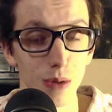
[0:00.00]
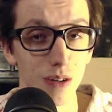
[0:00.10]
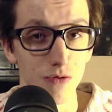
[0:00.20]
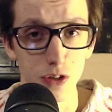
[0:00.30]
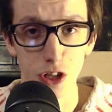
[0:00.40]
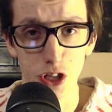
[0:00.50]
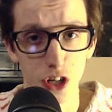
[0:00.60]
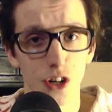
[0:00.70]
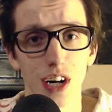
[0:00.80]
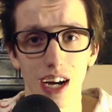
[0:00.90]
But for
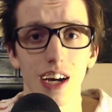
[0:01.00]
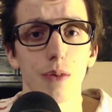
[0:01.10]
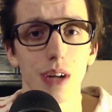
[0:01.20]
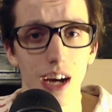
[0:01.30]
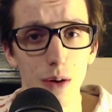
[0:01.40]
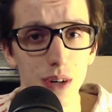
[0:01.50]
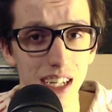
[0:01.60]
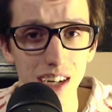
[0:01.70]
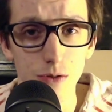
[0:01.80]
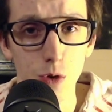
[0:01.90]
sure, I would
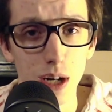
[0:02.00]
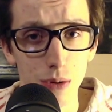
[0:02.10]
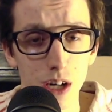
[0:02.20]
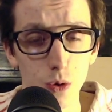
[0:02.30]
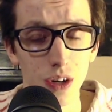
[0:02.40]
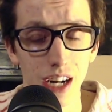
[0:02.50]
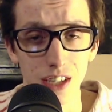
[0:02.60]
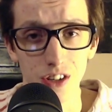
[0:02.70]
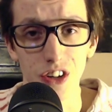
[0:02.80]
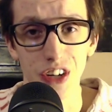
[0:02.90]
give Ready Player One a
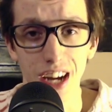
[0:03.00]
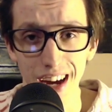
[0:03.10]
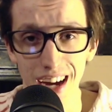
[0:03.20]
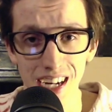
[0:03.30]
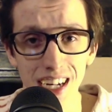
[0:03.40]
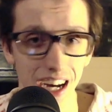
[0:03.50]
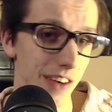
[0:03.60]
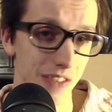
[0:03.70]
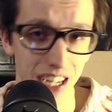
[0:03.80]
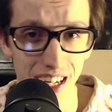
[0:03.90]
solid 8 out
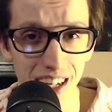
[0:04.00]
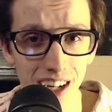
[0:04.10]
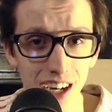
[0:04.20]
of 10.